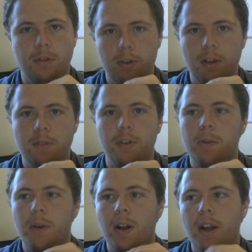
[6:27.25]
stress very
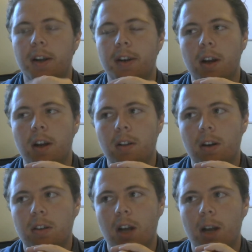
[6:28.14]
well, and I a lot
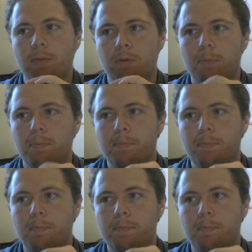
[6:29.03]
of times will